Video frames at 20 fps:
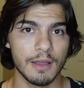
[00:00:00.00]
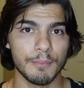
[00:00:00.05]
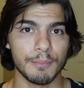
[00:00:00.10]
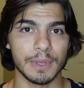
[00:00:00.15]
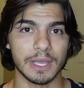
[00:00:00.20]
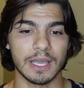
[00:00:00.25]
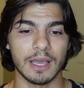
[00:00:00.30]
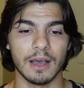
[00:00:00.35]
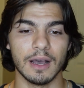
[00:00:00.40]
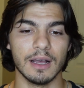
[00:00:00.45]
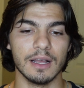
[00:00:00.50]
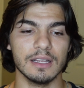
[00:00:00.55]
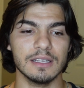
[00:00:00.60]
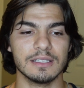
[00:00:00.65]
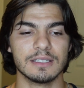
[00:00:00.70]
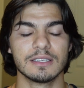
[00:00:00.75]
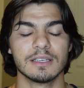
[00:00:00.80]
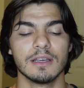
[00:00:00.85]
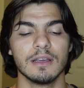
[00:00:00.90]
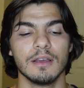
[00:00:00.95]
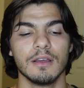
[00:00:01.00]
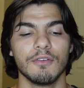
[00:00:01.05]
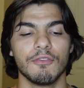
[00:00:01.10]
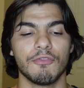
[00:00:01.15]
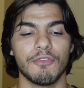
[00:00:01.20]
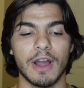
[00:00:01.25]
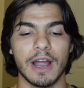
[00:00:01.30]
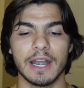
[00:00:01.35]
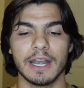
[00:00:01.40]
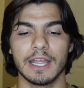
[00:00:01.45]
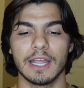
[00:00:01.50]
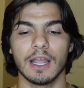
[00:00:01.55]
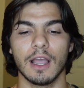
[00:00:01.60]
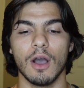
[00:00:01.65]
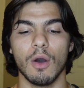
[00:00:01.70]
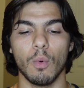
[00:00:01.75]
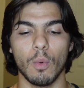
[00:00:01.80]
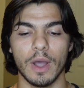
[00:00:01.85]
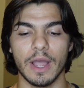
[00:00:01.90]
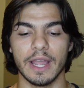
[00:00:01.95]
because finding
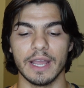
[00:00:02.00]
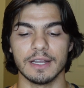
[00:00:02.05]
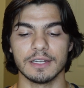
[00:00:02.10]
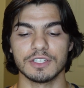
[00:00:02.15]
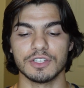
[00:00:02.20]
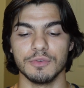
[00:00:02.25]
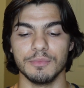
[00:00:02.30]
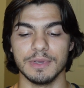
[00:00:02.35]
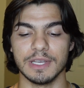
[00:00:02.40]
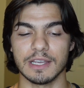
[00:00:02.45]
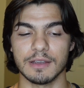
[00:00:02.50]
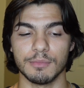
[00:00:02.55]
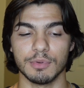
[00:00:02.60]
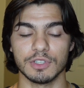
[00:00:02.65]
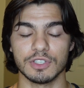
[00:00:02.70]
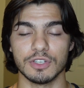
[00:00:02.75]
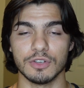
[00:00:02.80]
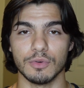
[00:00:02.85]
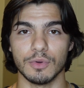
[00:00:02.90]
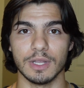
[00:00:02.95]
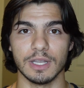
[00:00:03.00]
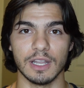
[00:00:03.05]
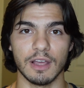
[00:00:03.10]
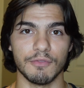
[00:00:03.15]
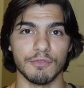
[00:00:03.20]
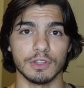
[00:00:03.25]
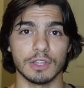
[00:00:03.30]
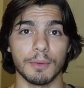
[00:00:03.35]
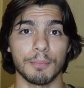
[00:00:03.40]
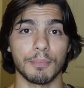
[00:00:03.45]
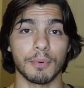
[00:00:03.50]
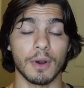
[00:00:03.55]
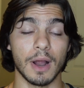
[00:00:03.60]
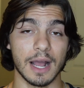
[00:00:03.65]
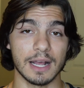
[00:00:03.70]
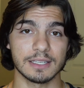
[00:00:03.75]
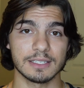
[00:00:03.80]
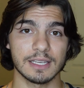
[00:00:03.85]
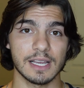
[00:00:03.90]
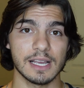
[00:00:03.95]
a way to be able to in love with the
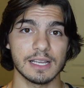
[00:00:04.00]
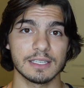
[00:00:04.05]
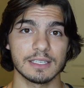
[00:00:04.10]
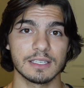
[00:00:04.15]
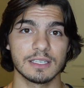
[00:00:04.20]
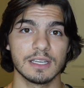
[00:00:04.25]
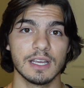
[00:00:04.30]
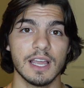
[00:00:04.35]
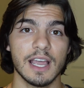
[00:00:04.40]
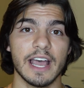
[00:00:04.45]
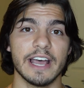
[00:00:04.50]
process,